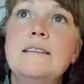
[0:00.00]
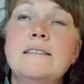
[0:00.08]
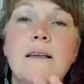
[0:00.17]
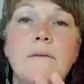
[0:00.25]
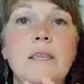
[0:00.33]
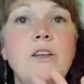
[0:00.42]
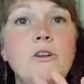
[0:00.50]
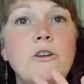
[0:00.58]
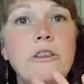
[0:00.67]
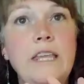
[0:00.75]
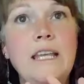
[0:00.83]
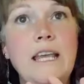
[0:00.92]
is it something
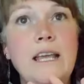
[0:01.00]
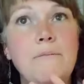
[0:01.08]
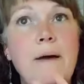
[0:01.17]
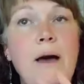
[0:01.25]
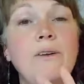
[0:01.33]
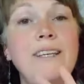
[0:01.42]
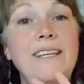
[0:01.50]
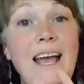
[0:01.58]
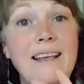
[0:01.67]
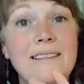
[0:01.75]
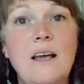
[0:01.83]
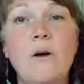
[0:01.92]
you're thinking about?
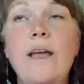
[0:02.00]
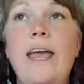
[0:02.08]
Yes.